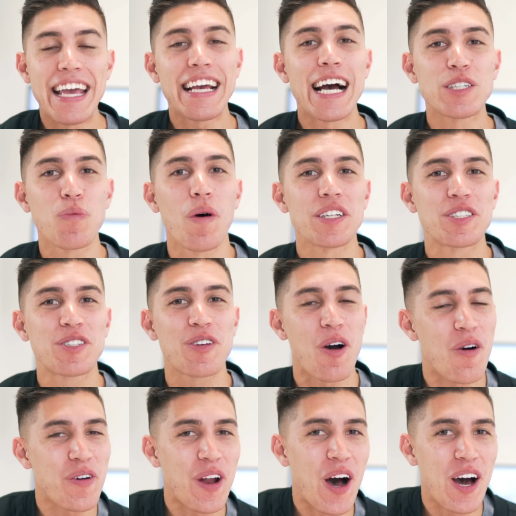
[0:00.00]
Hey guys, what's
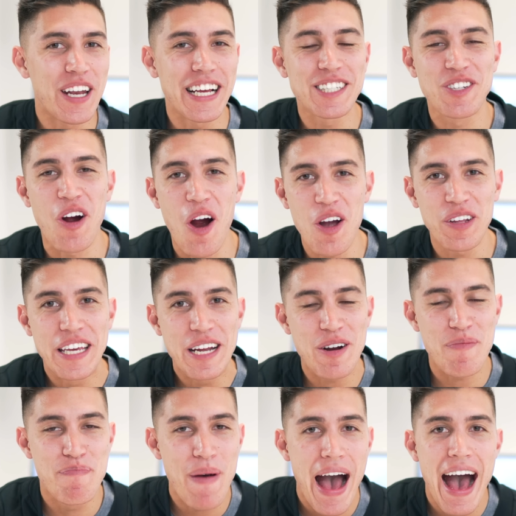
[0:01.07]
going on? It's Carl
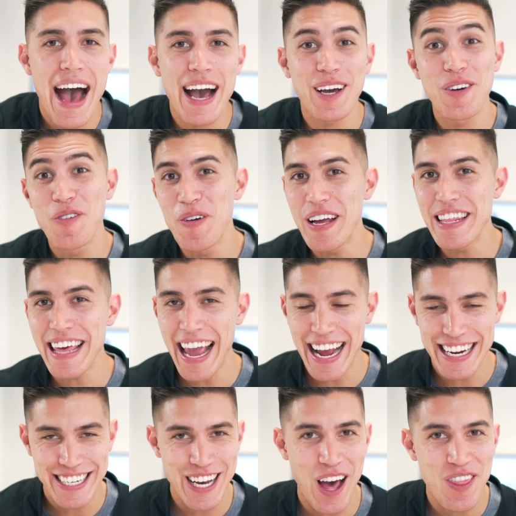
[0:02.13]
here, back with
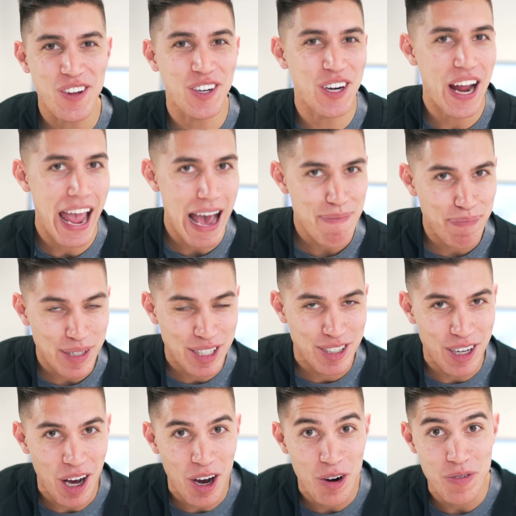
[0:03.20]
another
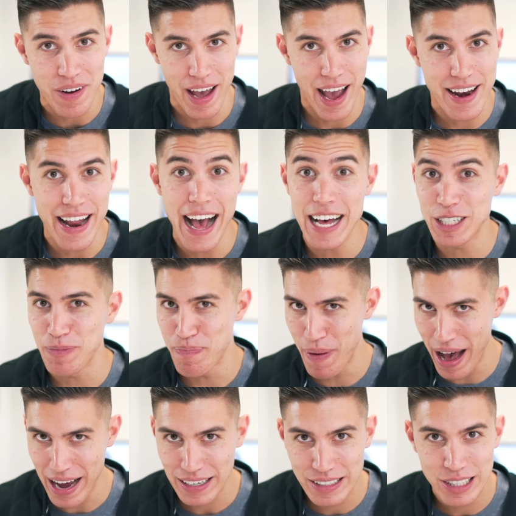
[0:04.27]
episode, and as
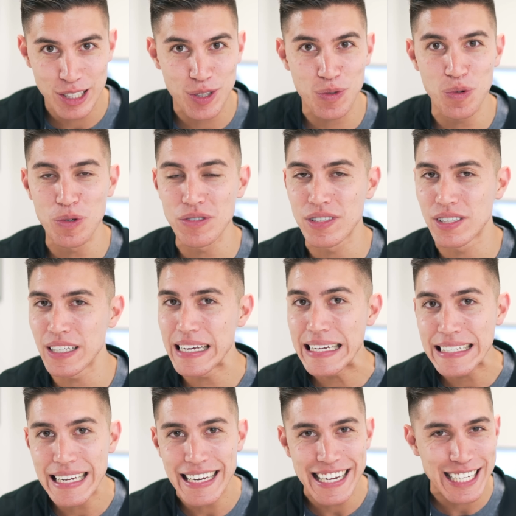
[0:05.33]
back to school
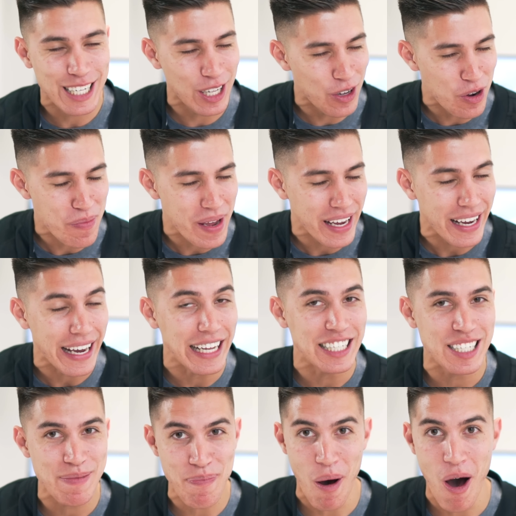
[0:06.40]
season is looming,
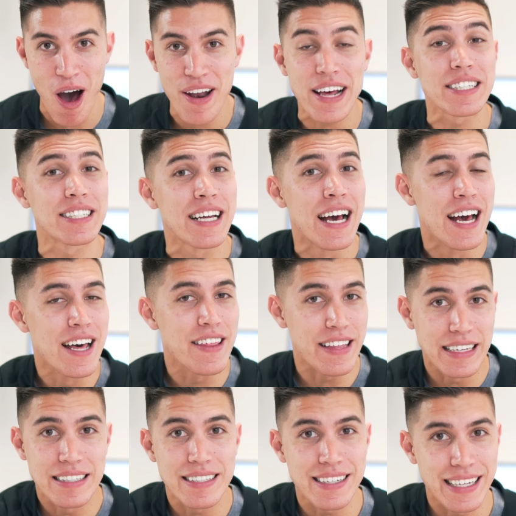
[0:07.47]
it's upon us.
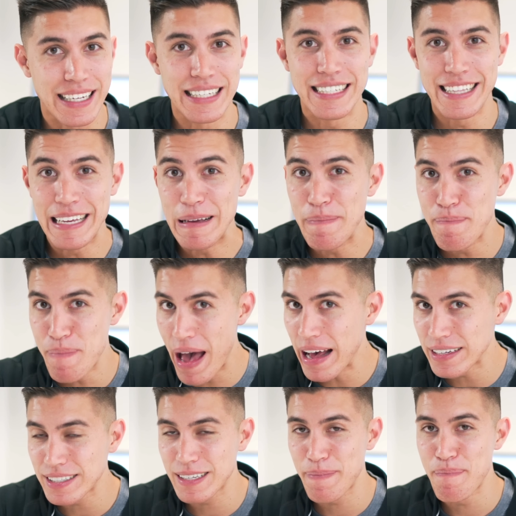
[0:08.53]
This is the
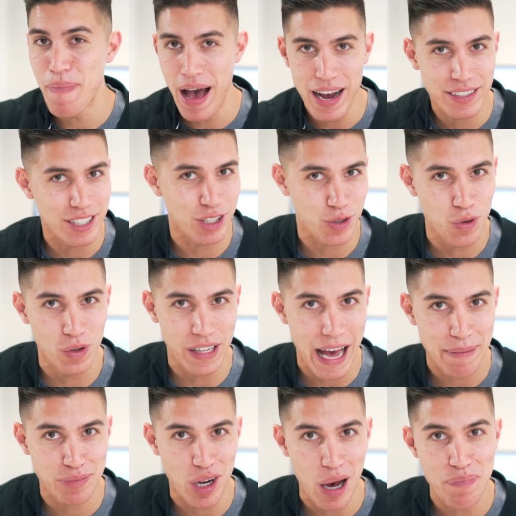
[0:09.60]
best back to school
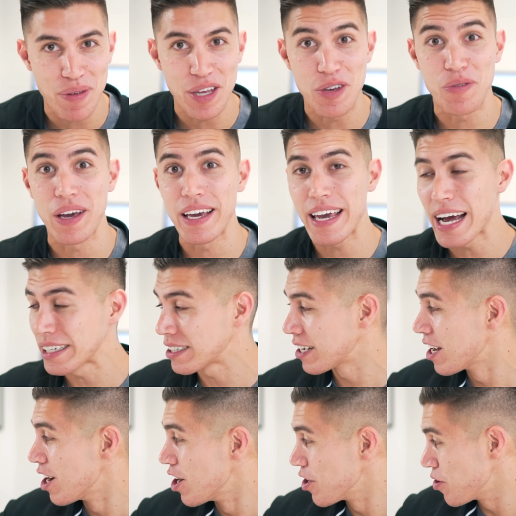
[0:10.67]
laptop that you can
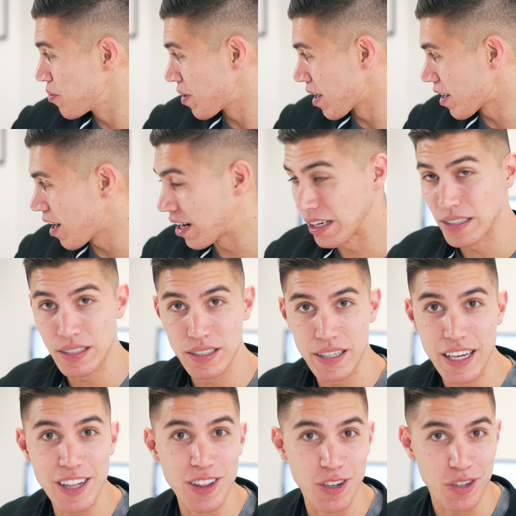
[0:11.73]
get. You can kind of
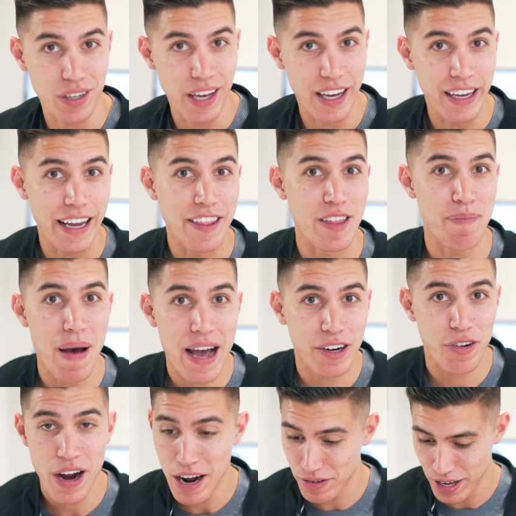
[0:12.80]
see it lurking in the
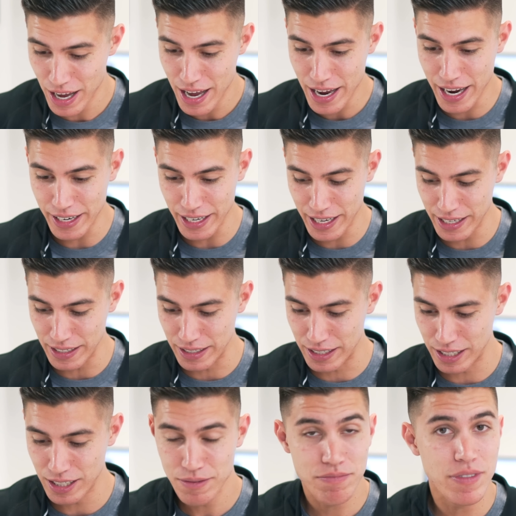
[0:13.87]
background. It
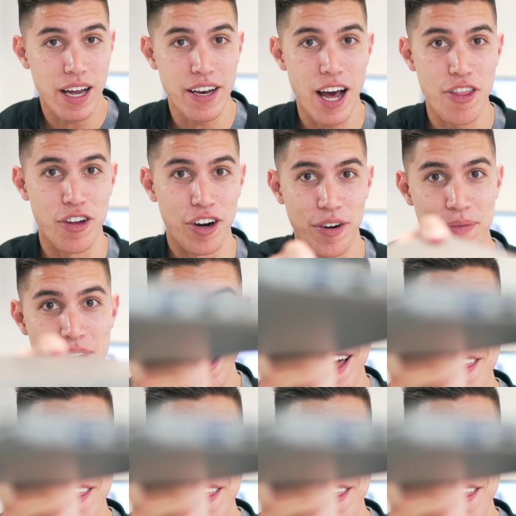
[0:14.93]
is none other